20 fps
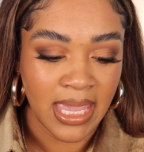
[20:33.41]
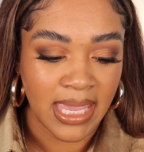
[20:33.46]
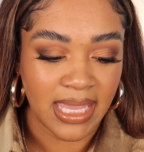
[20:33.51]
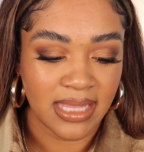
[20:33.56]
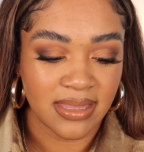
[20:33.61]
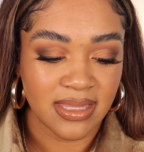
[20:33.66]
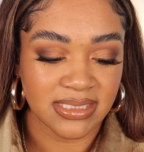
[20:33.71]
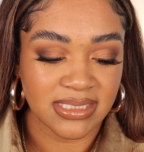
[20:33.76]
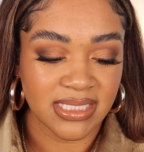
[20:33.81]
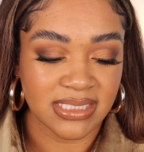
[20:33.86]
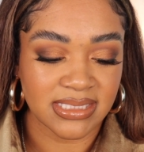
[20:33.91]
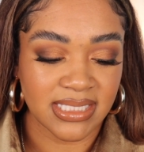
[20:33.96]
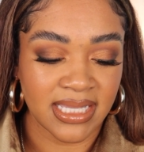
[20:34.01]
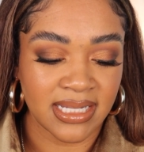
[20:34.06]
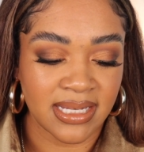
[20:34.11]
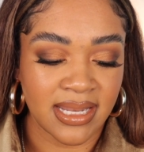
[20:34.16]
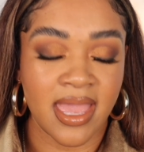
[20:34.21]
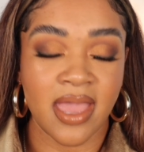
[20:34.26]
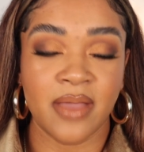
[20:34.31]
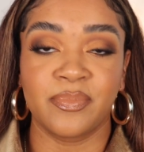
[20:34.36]
And this is
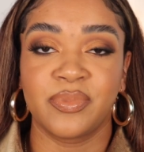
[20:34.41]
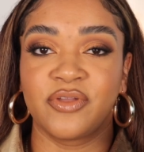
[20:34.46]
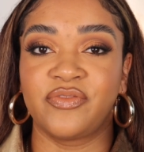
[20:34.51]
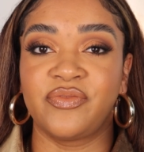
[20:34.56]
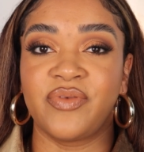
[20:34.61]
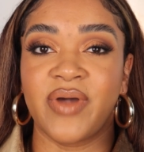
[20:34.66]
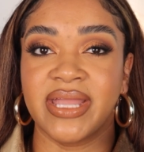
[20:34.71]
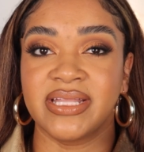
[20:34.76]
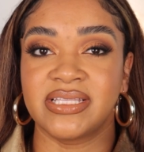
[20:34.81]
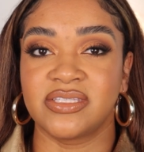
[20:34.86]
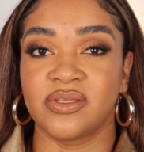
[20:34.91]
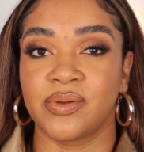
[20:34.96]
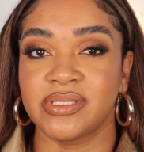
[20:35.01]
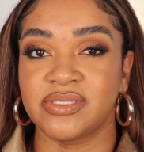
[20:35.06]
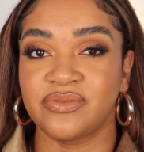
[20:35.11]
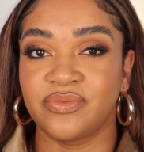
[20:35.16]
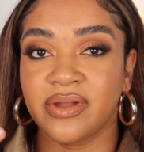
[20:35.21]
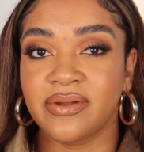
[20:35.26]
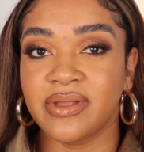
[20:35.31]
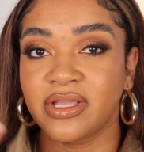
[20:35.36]
an amplified, so
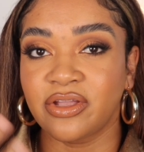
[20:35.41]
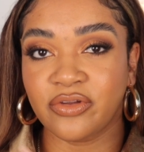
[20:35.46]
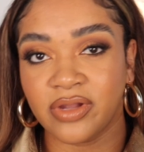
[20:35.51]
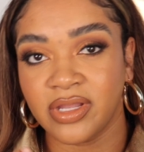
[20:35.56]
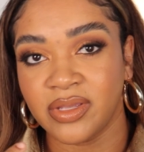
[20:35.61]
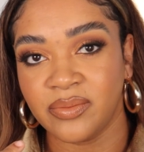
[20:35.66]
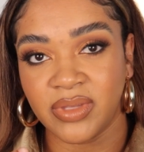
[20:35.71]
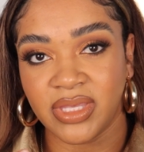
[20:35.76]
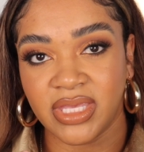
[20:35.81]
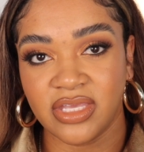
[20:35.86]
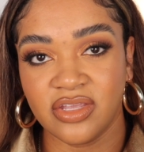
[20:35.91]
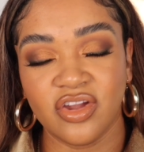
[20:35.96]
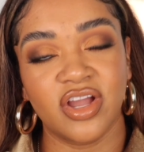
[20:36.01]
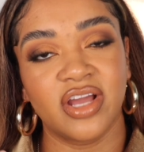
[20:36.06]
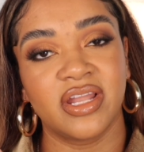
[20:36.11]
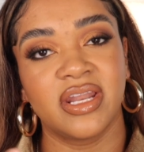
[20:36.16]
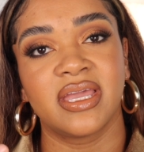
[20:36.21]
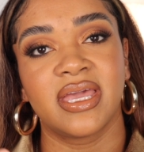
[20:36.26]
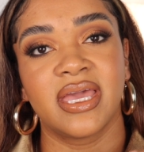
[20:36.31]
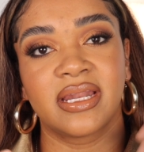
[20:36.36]
it's very creamy. You're
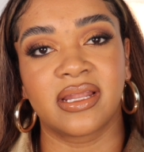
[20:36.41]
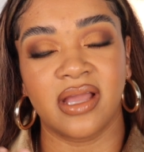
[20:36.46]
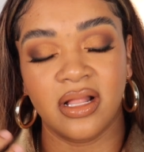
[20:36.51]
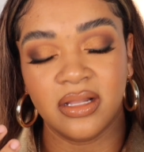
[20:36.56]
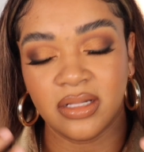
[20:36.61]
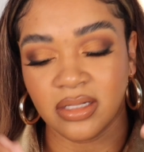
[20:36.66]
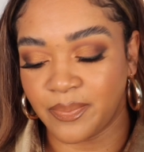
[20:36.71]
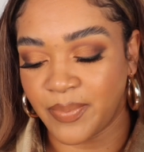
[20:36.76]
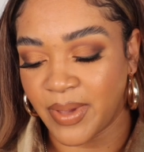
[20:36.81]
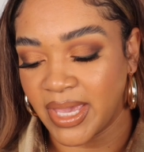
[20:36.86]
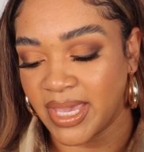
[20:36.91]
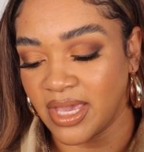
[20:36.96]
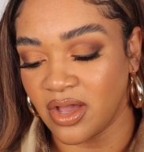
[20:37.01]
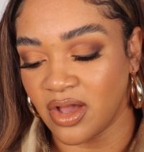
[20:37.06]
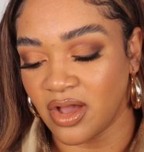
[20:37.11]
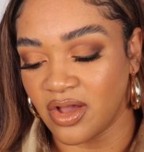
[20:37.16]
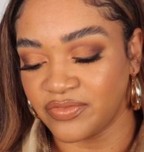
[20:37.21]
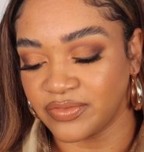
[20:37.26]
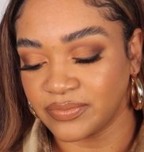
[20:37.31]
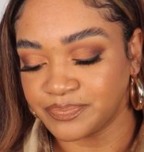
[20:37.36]
going to get color
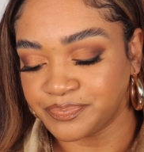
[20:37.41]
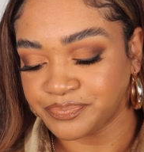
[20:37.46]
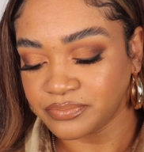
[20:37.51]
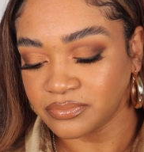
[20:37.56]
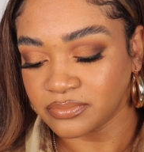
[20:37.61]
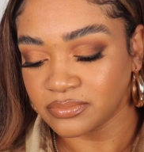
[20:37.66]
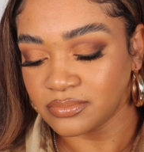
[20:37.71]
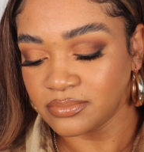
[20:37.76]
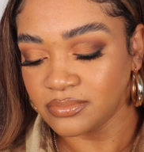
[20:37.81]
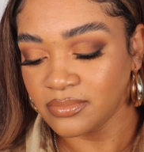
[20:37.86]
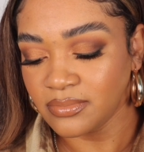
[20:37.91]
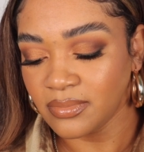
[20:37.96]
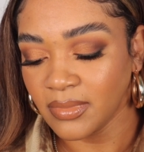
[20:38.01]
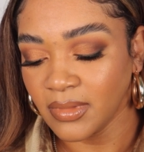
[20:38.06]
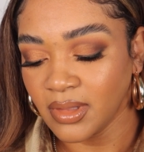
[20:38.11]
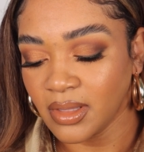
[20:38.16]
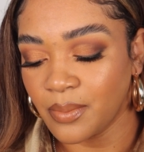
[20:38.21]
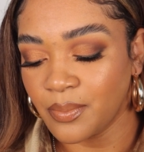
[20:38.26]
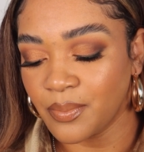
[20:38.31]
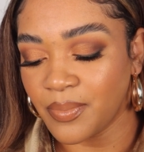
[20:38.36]
payoff,
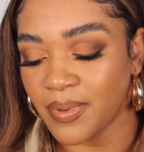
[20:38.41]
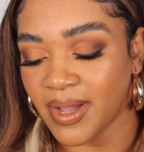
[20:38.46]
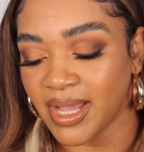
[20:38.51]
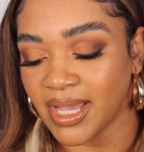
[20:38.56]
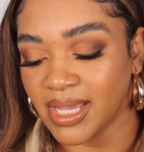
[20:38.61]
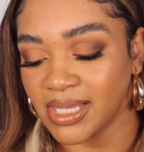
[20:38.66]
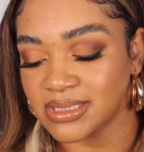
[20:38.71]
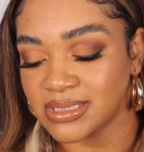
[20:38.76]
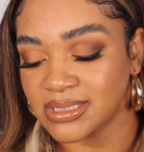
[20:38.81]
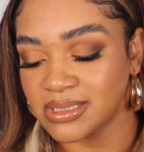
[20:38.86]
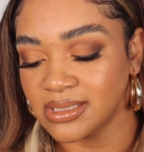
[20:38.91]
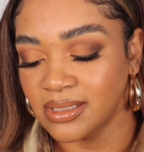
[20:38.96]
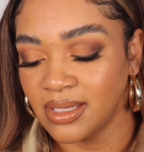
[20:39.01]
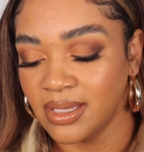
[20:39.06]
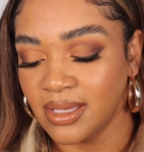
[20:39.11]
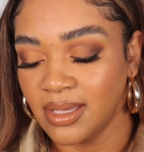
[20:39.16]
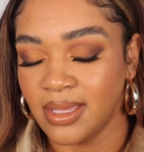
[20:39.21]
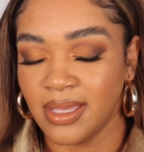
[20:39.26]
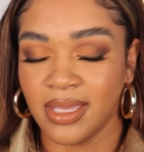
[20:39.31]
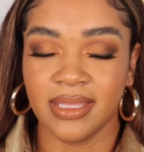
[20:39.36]
but
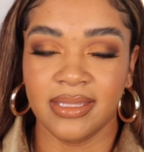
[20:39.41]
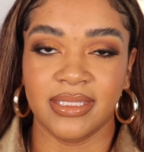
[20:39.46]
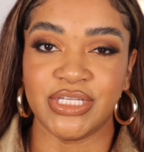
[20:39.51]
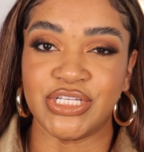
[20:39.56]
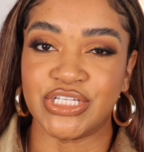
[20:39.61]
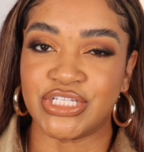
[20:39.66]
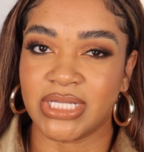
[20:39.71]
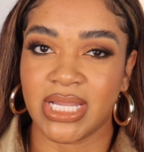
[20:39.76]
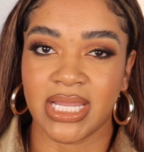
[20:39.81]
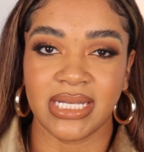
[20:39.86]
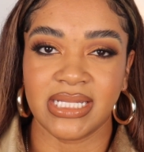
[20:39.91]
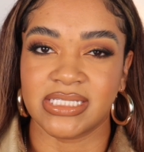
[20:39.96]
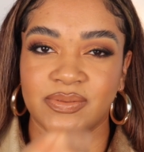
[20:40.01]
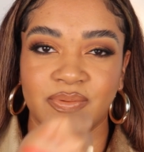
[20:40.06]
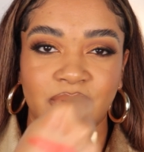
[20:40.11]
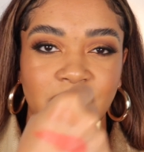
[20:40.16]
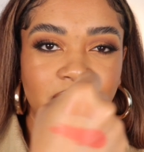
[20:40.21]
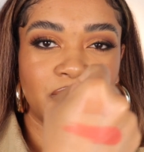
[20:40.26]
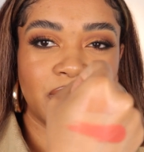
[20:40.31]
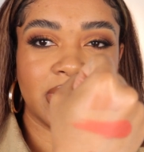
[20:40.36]
the shade
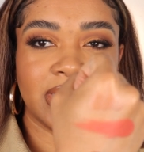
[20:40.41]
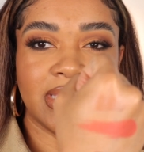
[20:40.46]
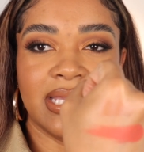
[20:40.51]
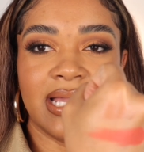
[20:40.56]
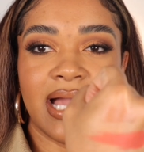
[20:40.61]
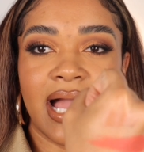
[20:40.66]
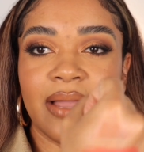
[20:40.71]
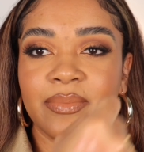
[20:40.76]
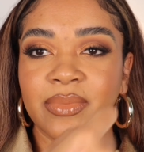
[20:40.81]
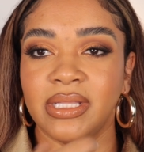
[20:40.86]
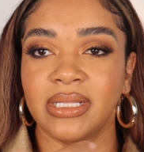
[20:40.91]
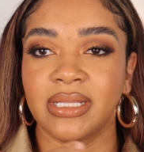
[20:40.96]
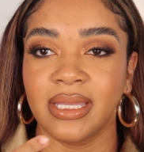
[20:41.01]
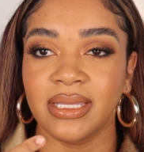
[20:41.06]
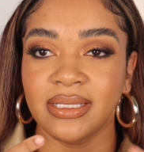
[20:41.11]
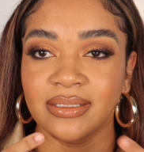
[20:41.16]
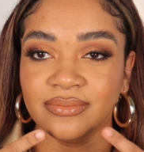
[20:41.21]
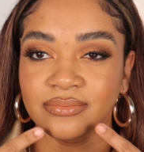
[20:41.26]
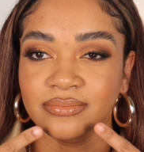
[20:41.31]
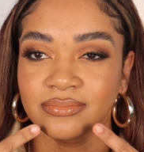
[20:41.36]
is what really got me
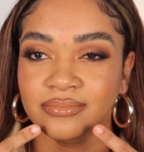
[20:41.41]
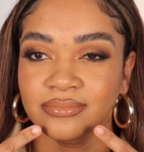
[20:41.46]
like.